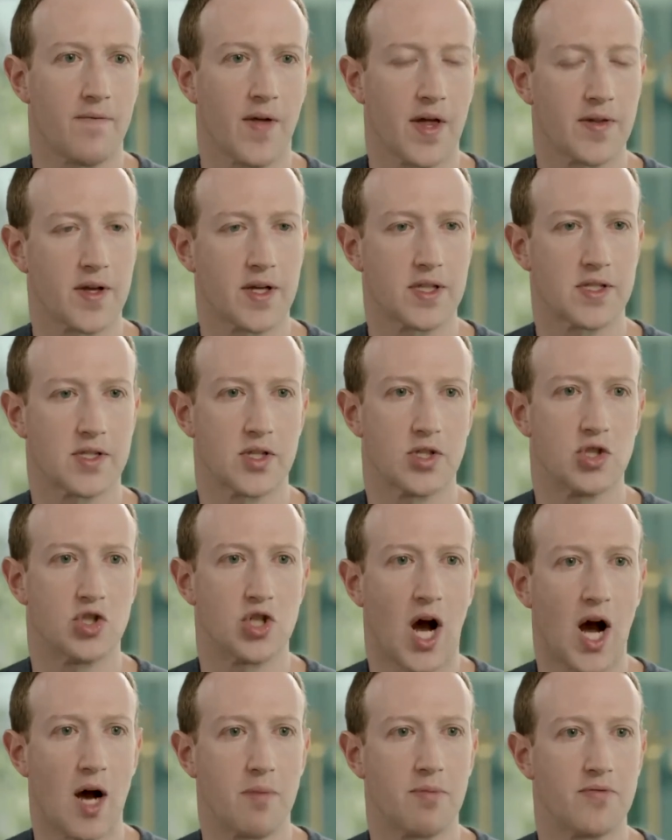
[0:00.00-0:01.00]
I think it's the
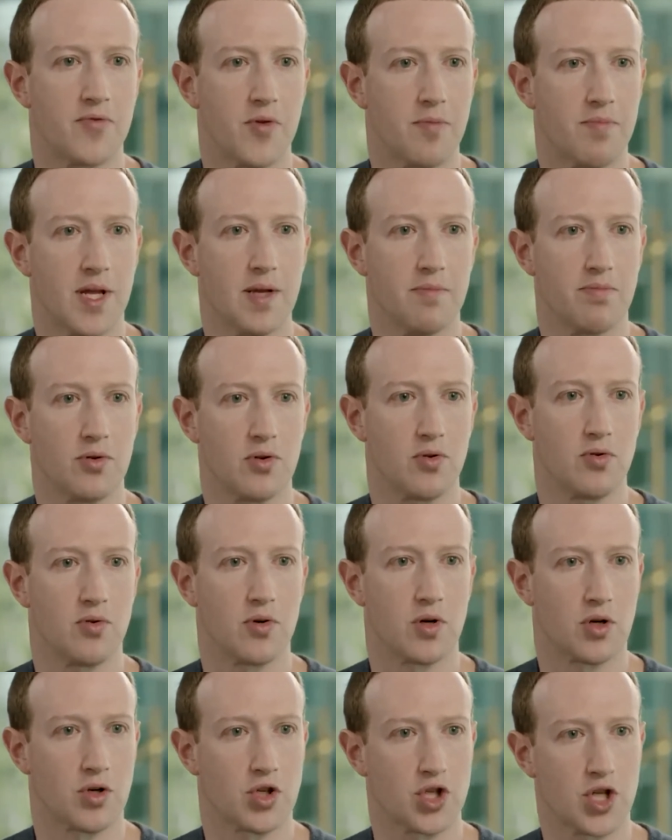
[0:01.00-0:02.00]
job of the people
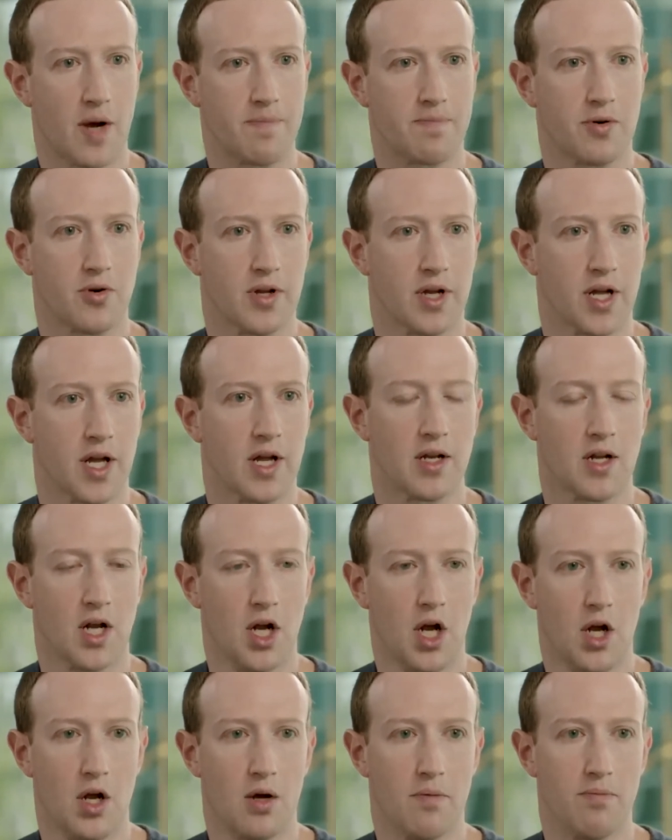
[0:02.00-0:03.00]
who are shepherding it,
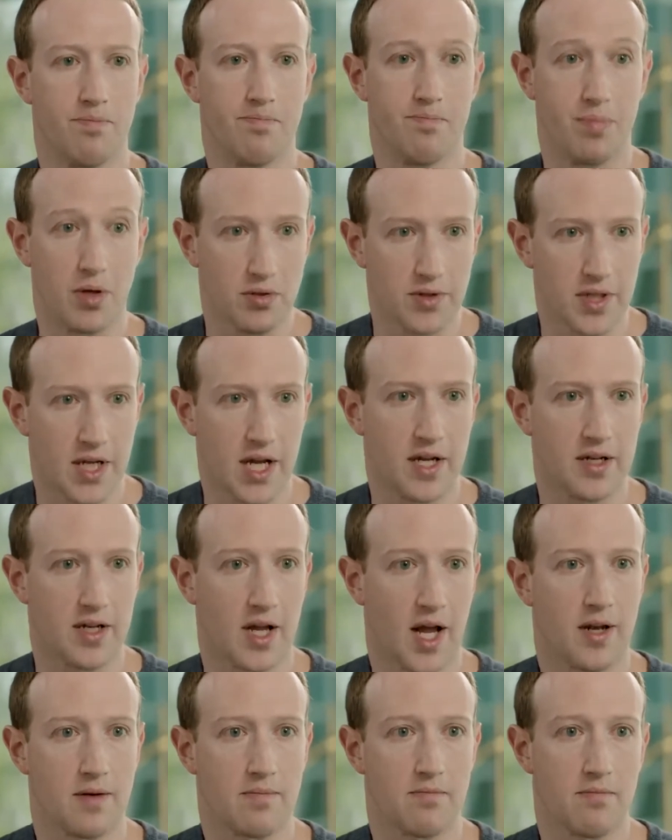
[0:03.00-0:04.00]
building it,
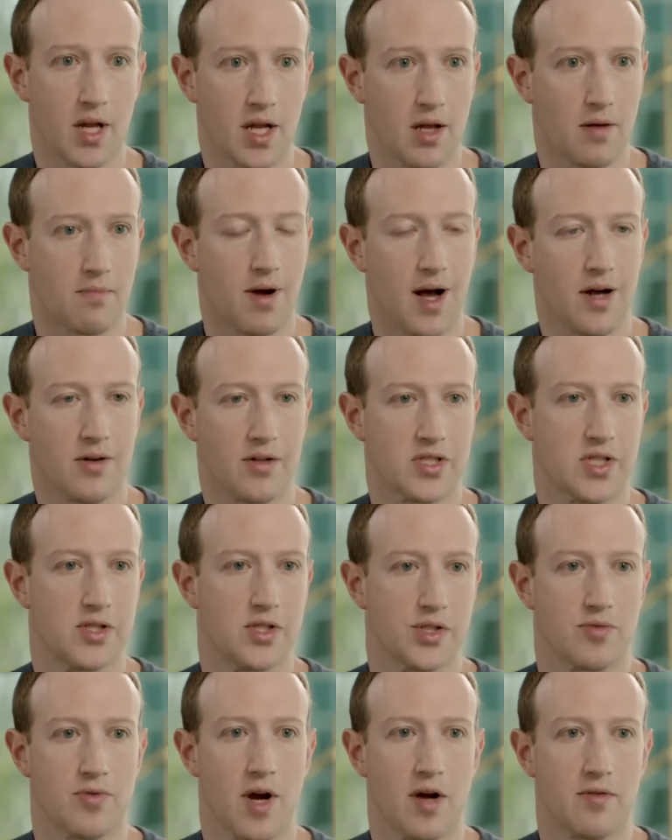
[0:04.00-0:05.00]
and making
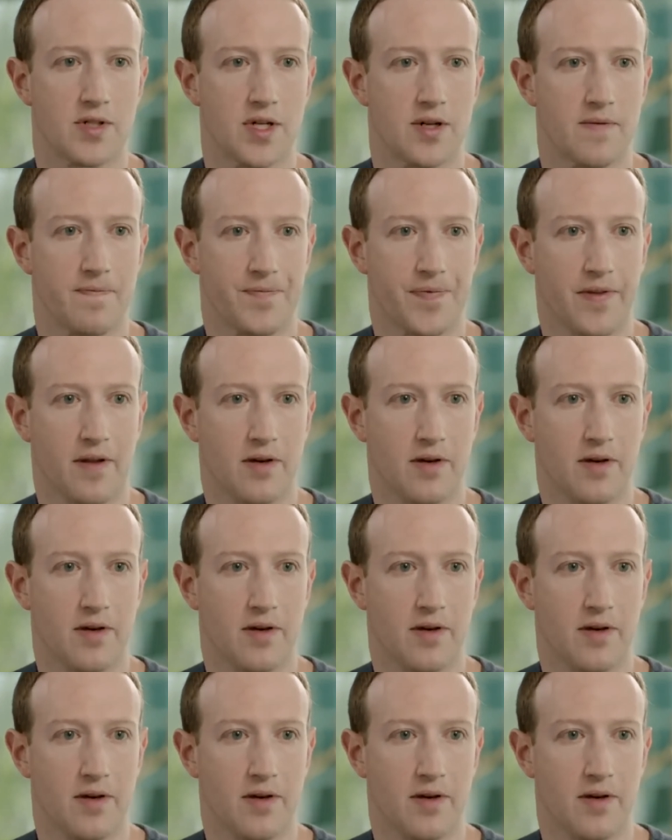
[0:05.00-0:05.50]
policies around it